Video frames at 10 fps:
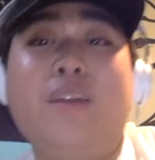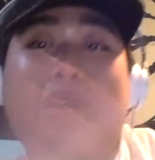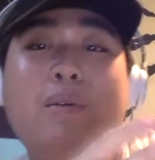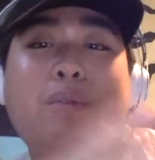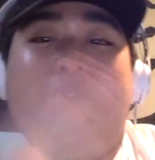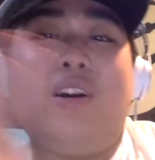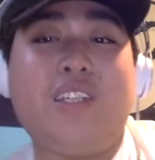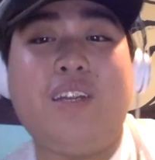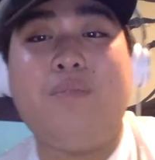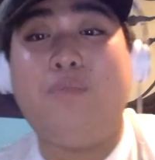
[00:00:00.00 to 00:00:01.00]
maybe
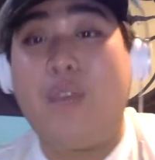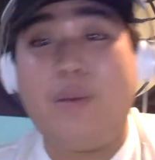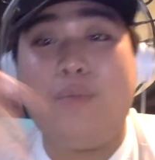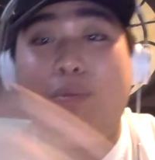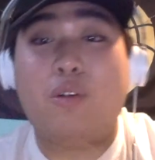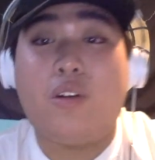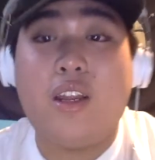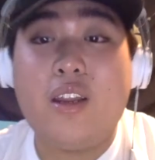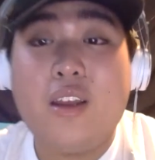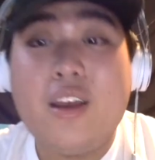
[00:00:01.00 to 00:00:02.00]
Boston, maybe Brooklyn,